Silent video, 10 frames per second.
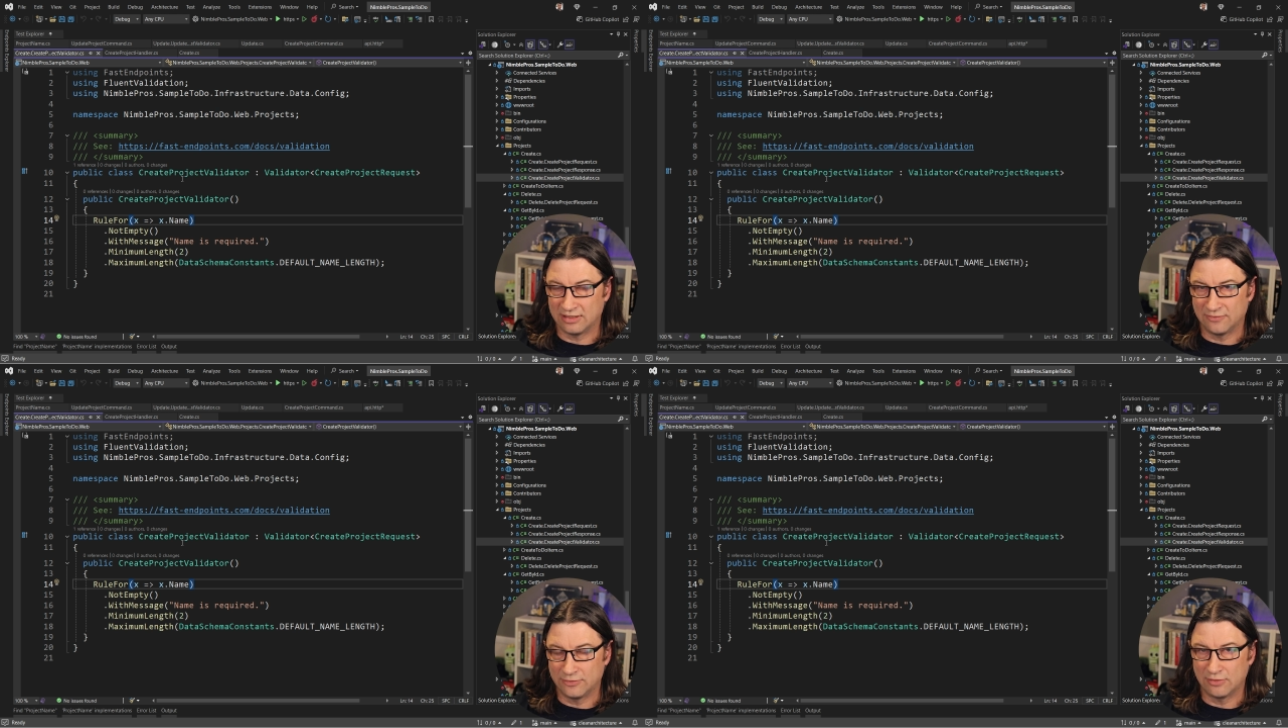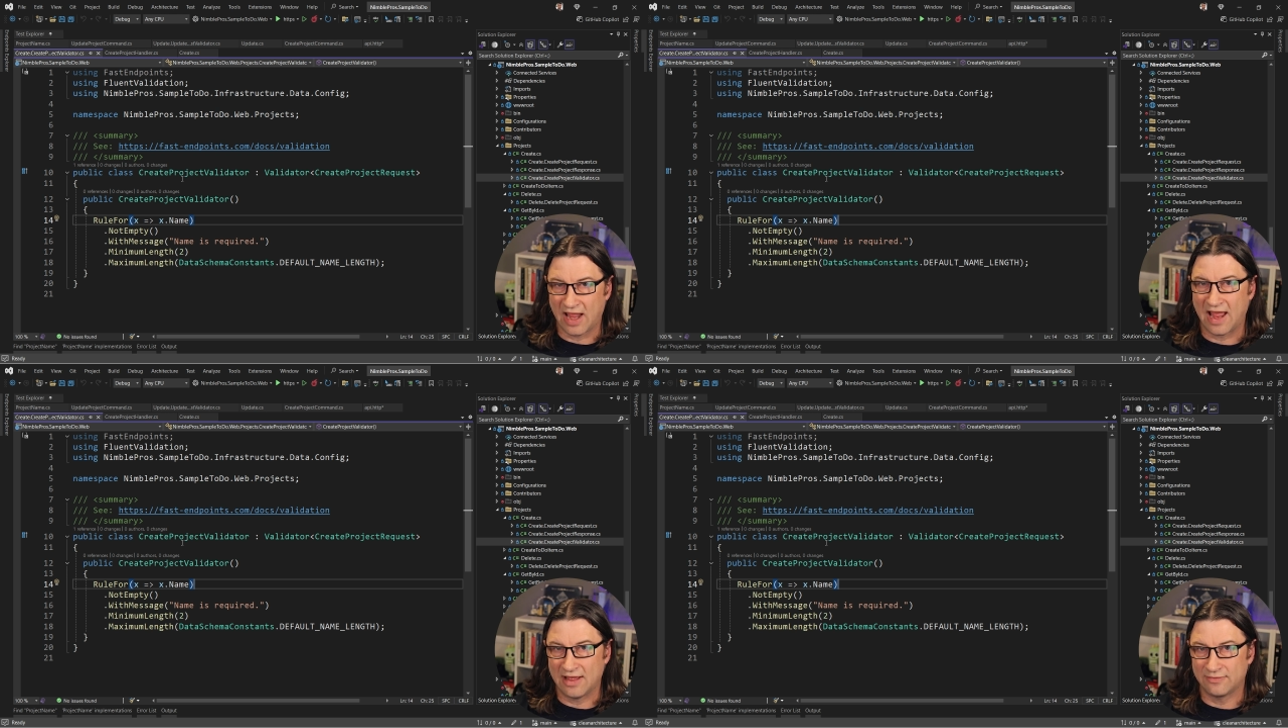If you
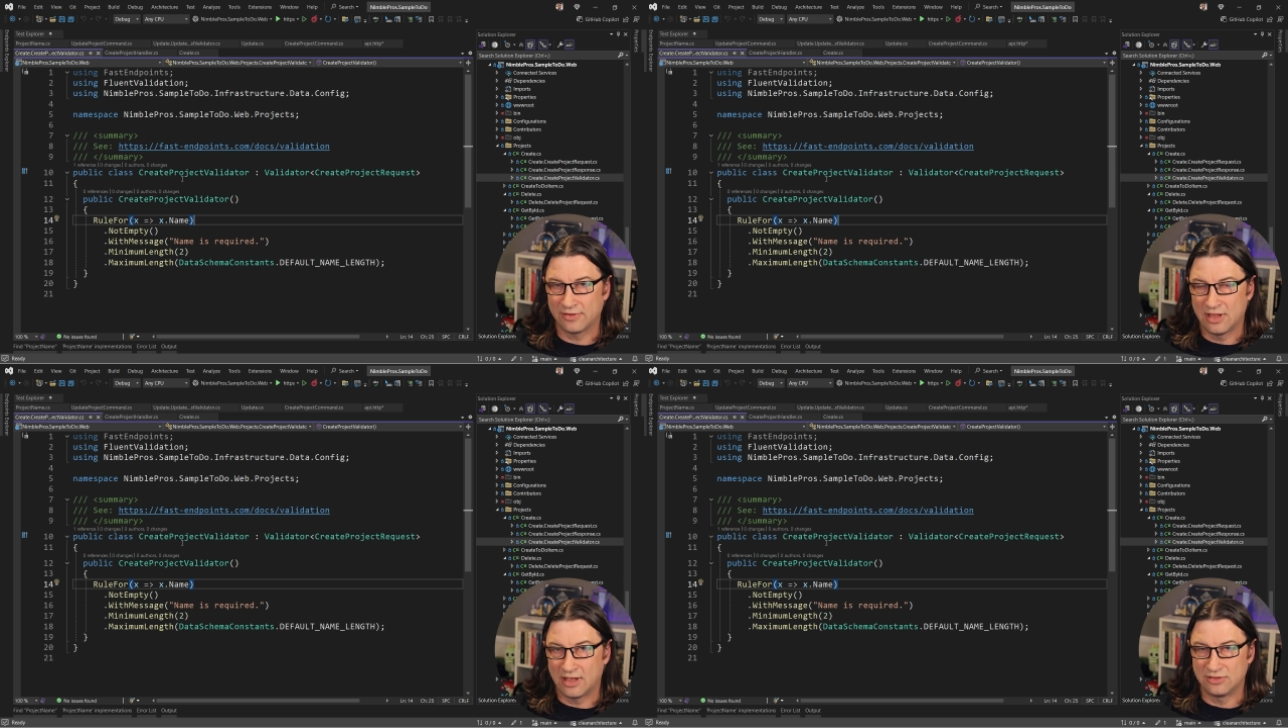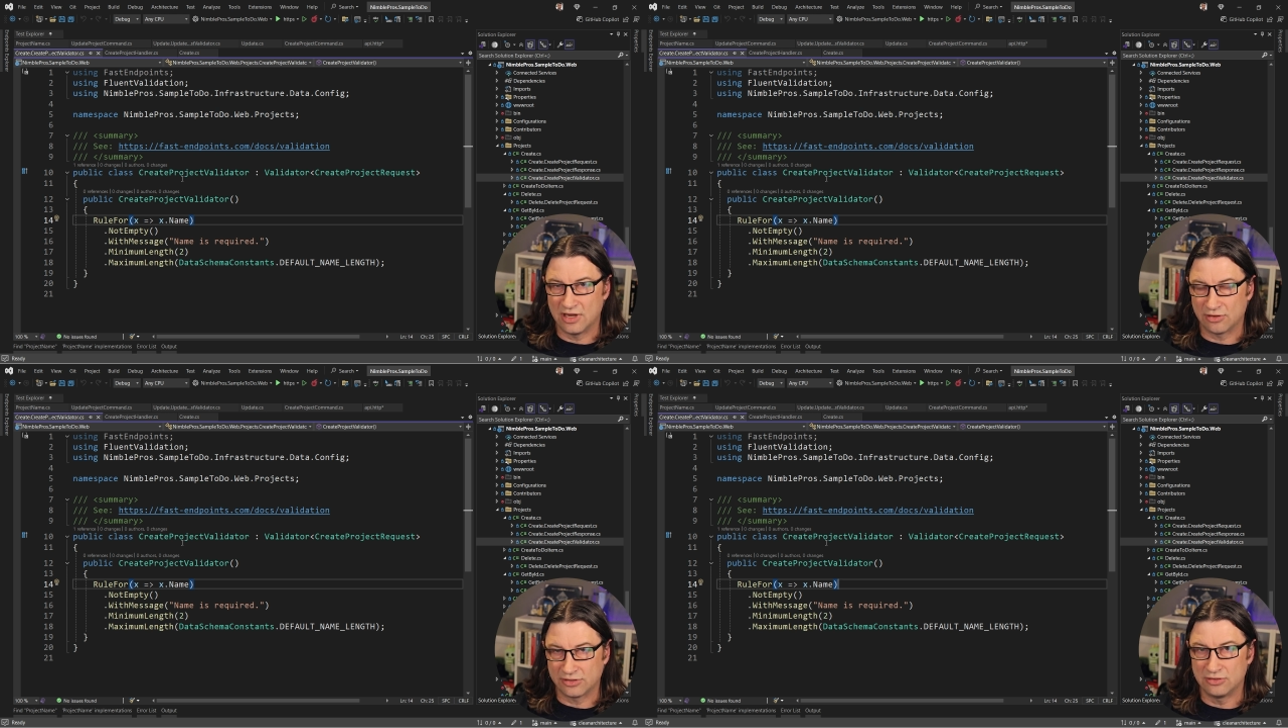have
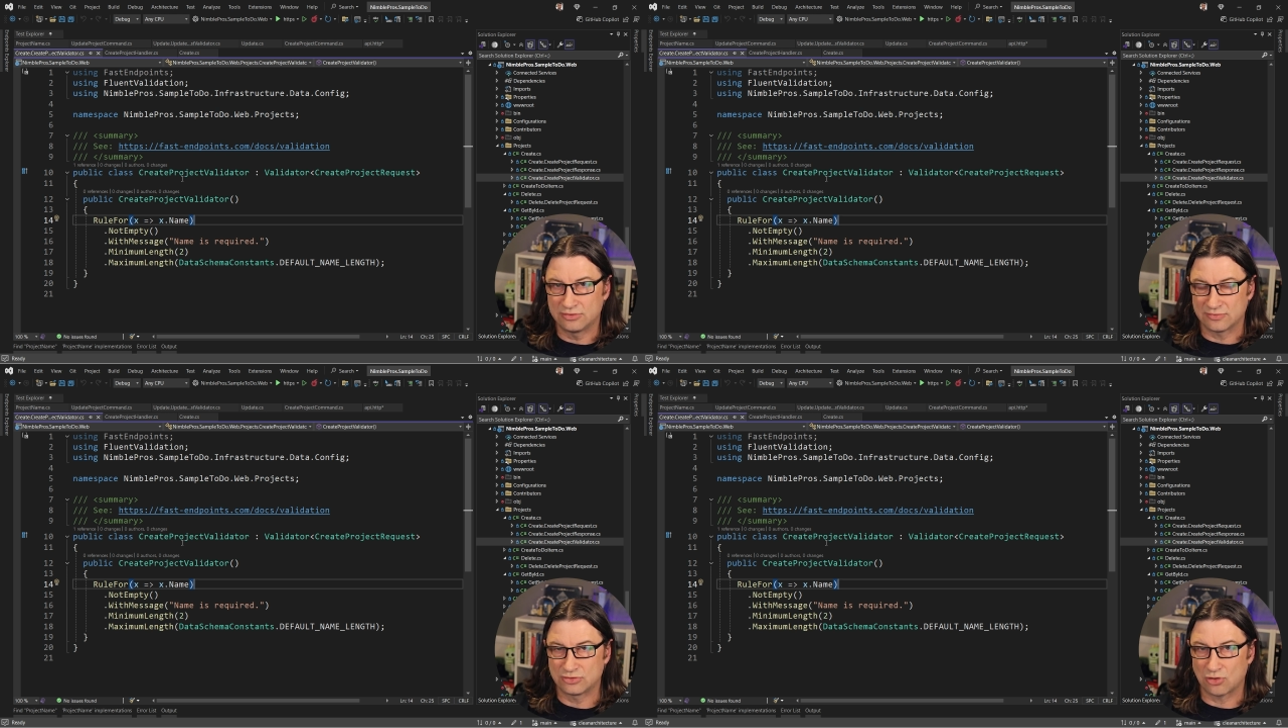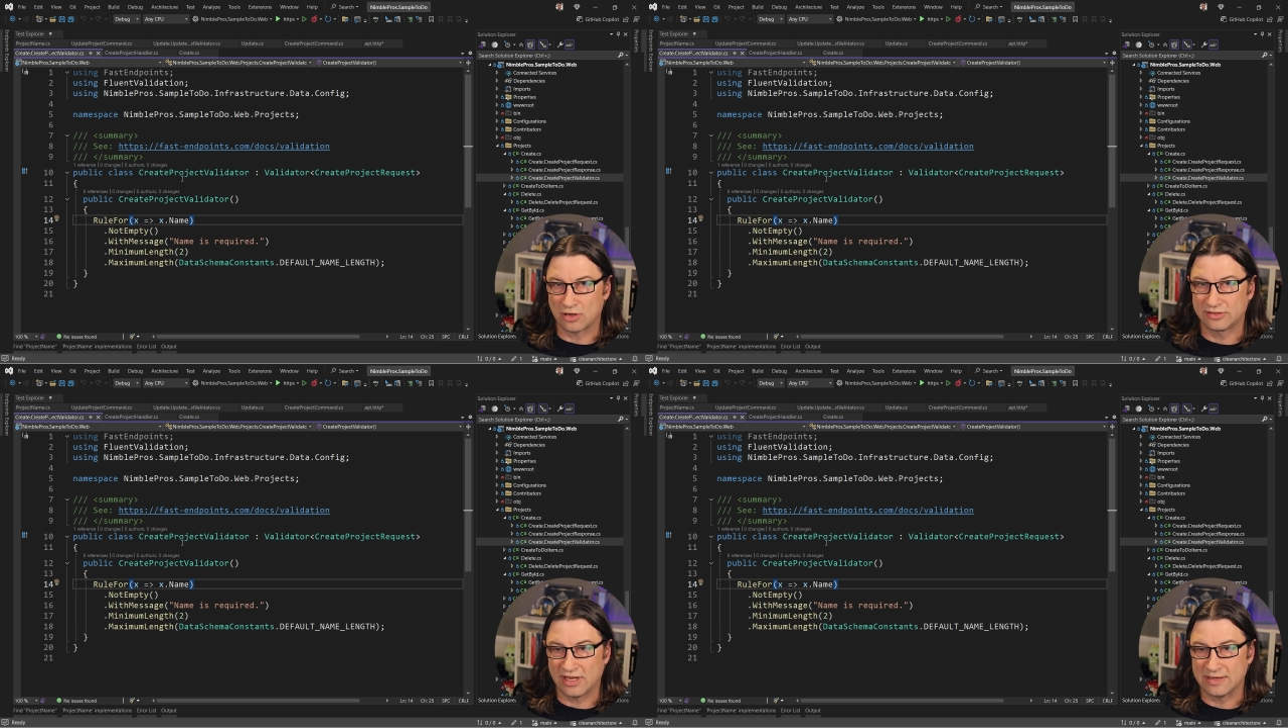you know the use of
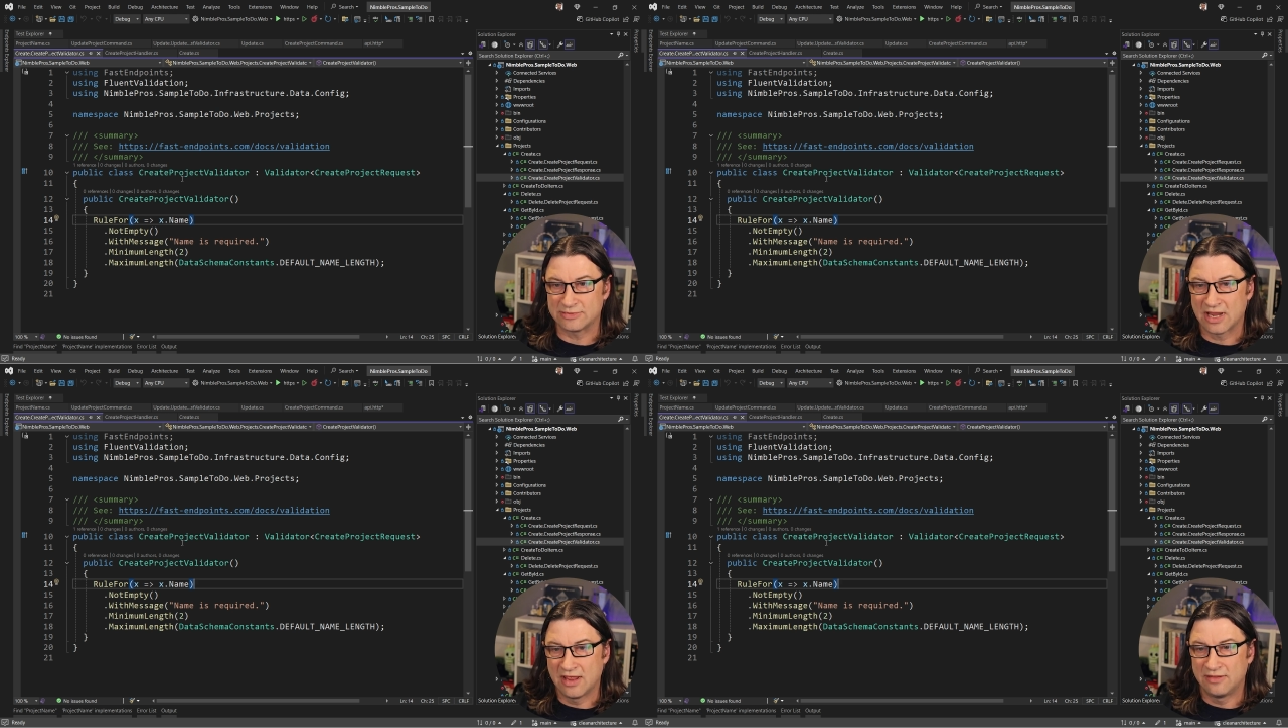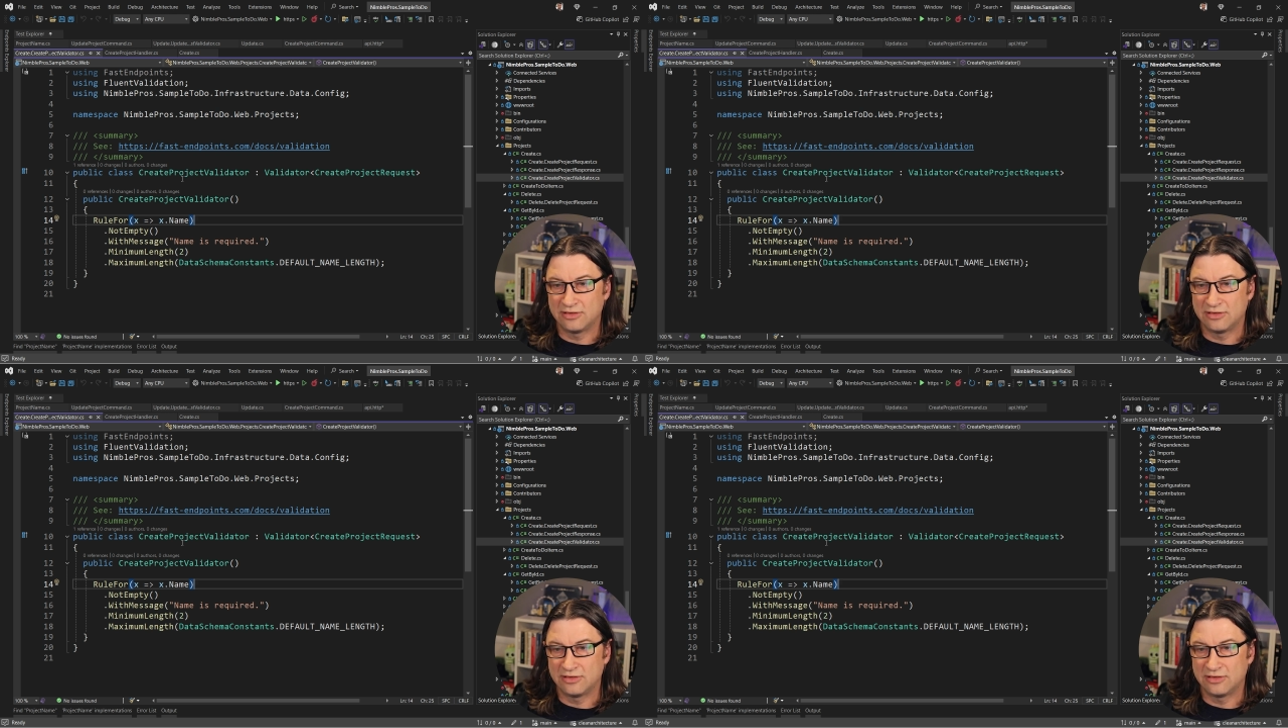strong types,